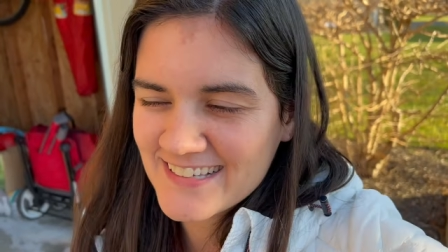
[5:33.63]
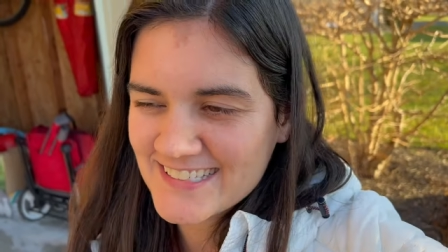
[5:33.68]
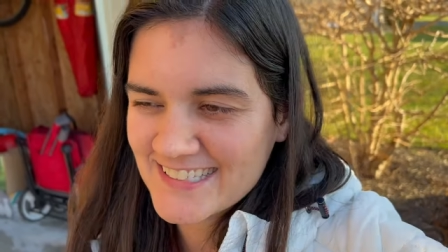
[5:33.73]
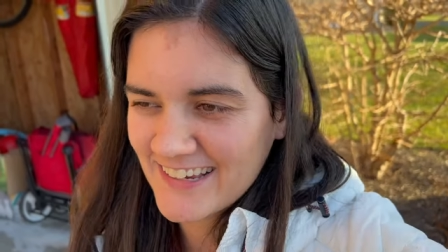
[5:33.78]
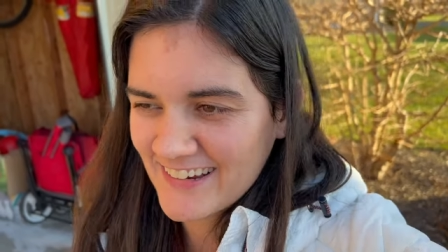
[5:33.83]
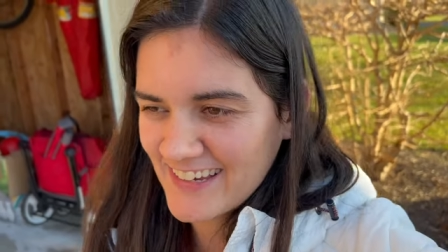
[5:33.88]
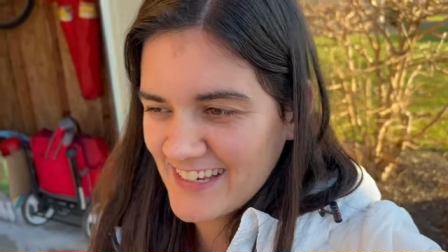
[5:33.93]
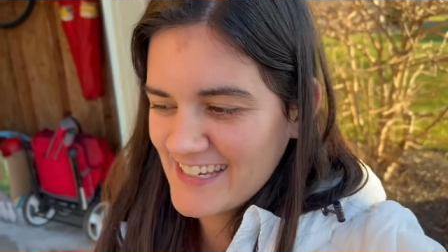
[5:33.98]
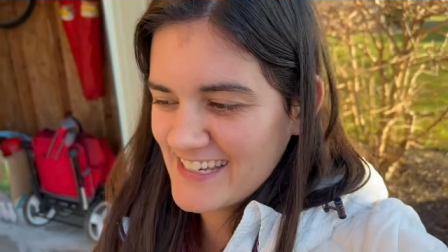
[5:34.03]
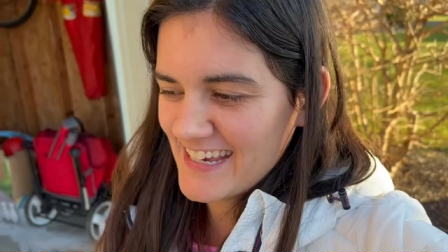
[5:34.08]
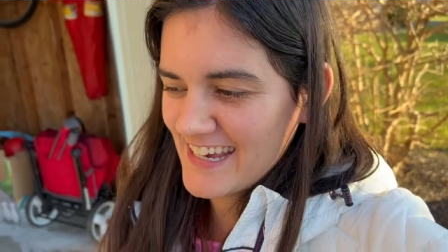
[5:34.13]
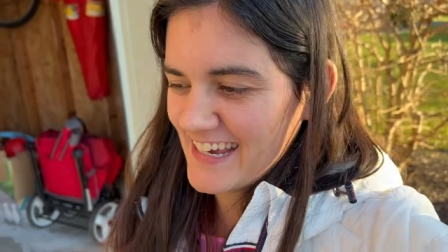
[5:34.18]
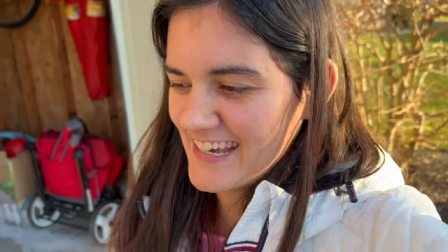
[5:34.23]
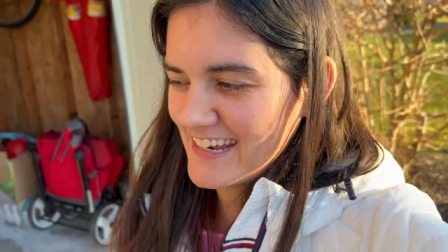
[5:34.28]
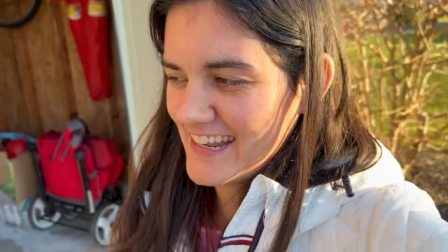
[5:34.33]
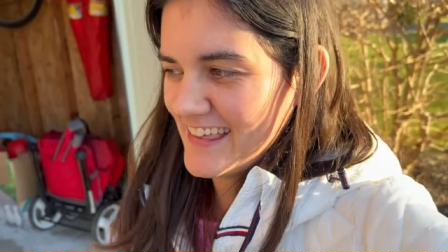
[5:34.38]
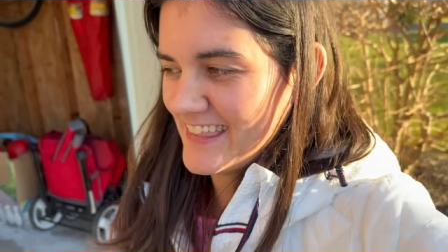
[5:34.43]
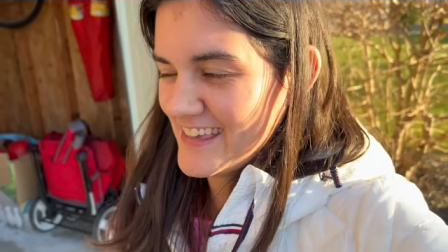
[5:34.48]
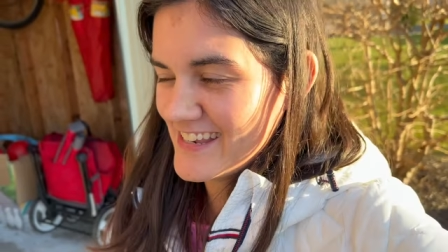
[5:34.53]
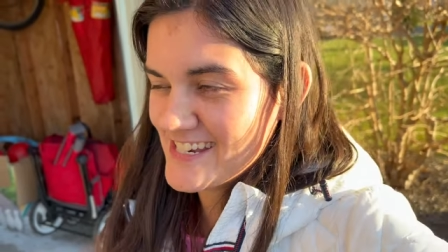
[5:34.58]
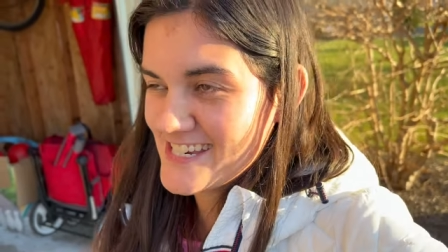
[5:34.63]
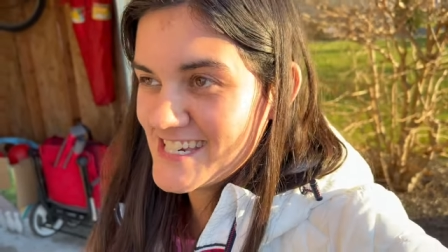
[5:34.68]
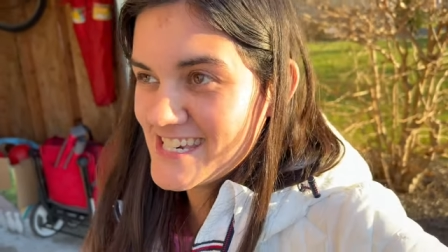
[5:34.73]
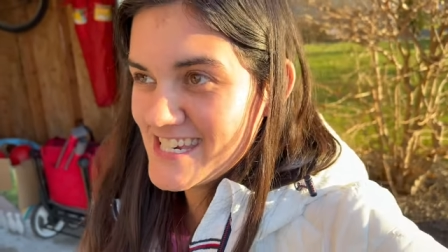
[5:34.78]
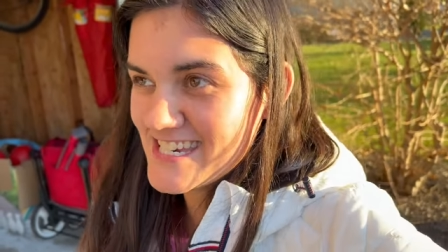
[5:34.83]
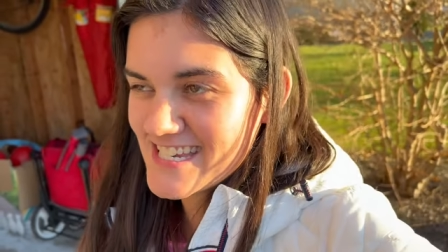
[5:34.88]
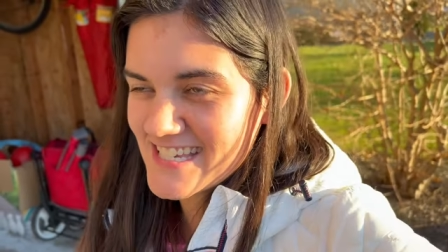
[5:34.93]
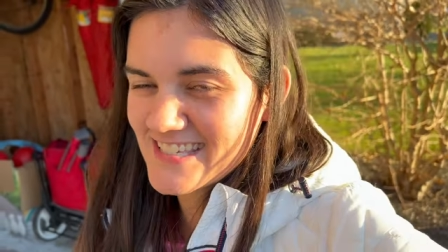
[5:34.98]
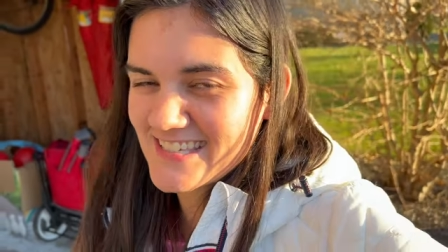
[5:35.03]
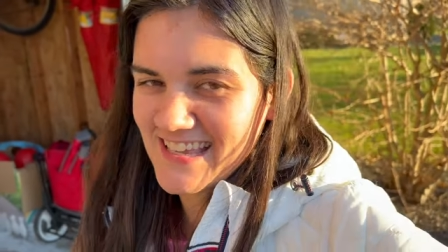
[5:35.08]
So he did. And then she
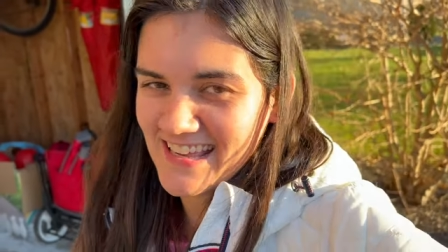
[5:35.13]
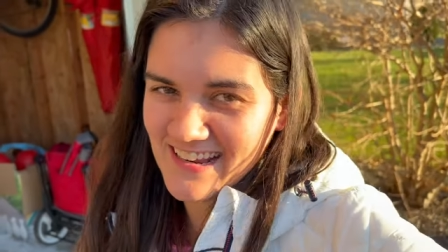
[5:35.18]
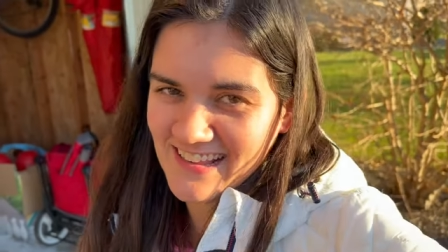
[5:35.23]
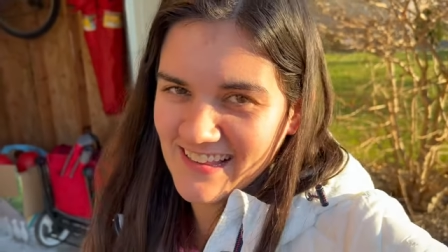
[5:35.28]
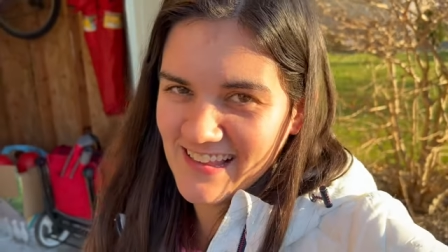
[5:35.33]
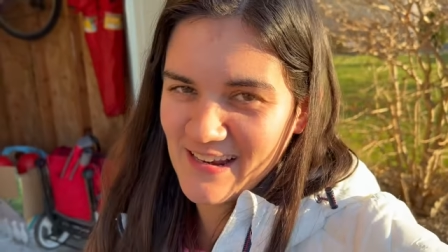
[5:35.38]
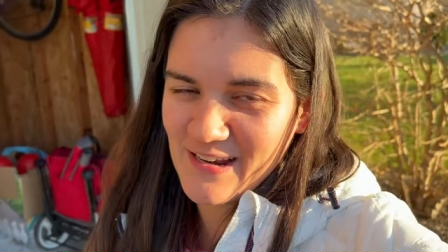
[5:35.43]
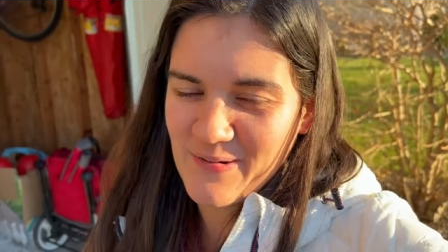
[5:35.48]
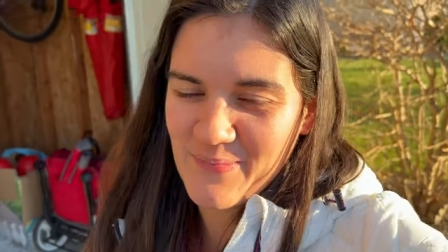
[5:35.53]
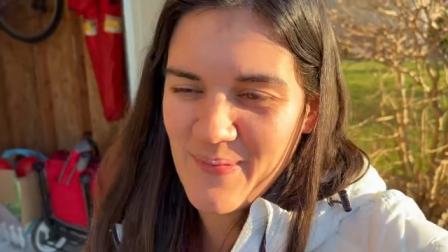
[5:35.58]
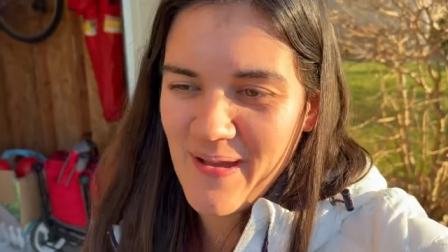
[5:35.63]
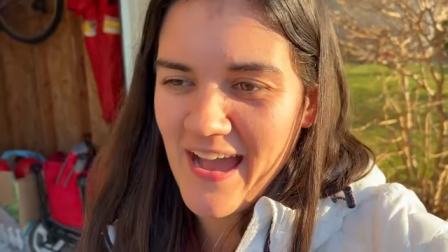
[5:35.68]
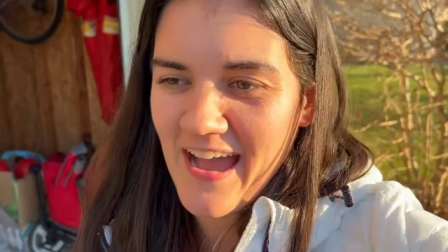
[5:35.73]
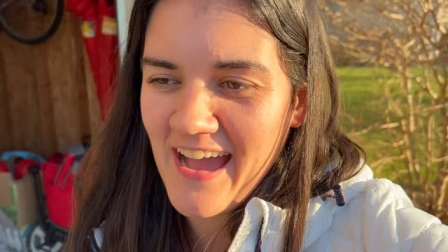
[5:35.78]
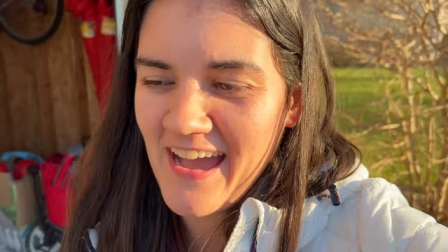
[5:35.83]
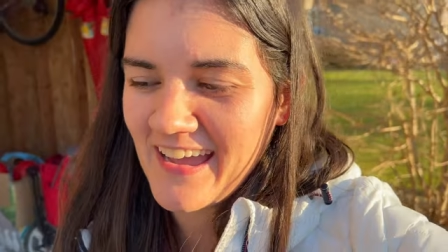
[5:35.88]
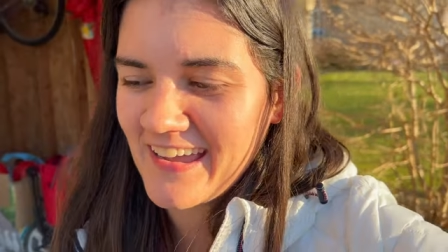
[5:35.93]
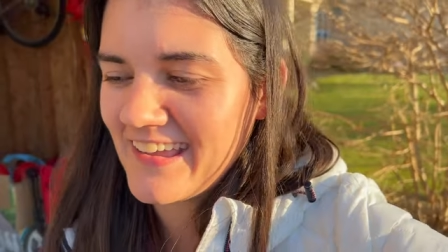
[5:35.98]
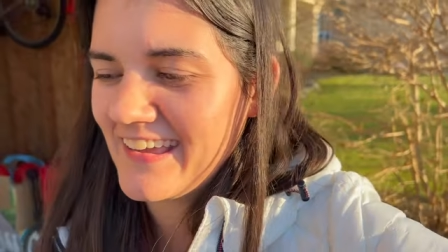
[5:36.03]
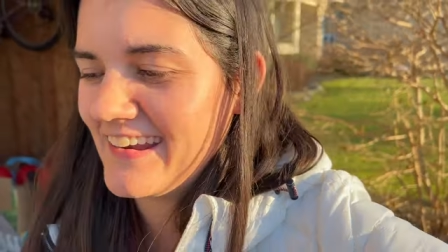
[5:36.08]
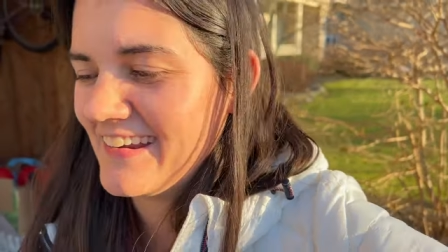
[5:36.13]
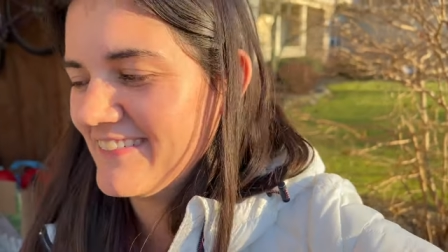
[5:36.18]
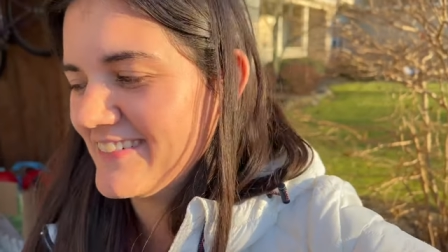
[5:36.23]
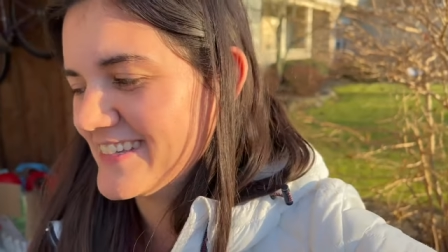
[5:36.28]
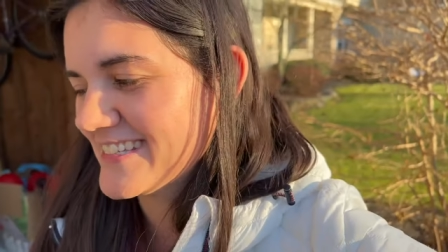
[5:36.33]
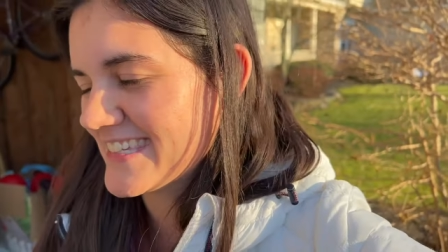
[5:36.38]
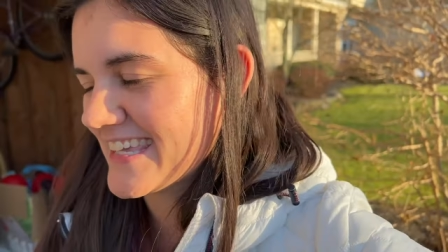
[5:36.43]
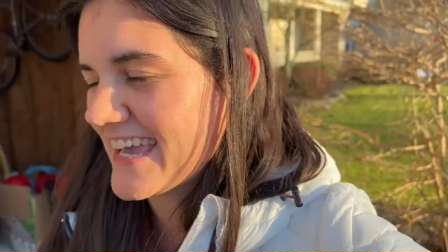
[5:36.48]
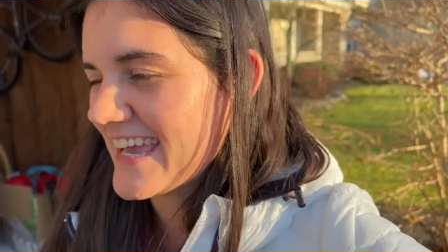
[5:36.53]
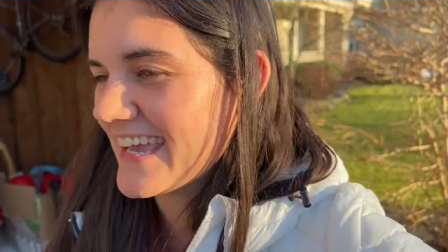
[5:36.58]
just sent a letter back and it
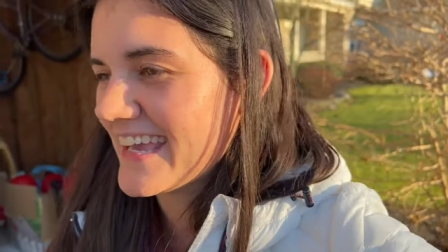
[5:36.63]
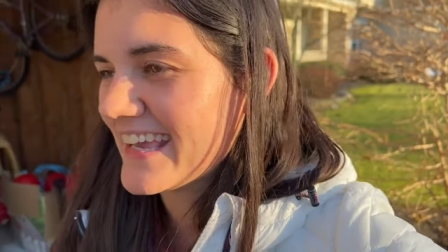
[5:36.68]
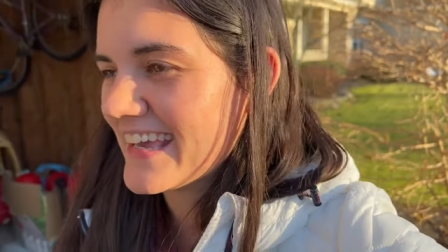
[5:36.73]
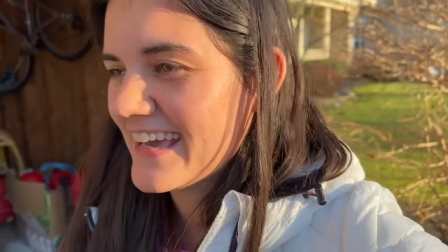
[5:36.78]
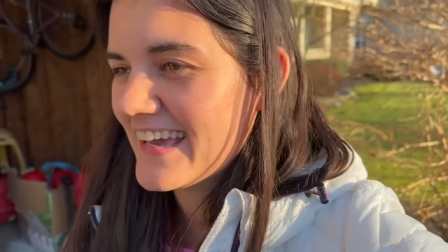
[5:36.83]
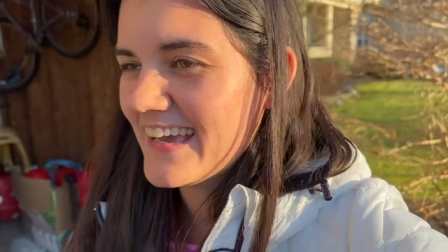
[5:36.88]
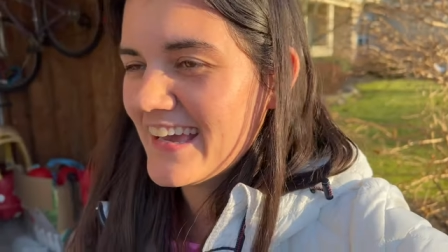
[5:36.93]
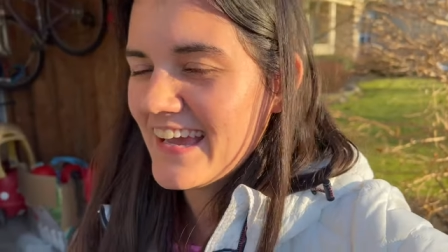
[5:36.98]
was like,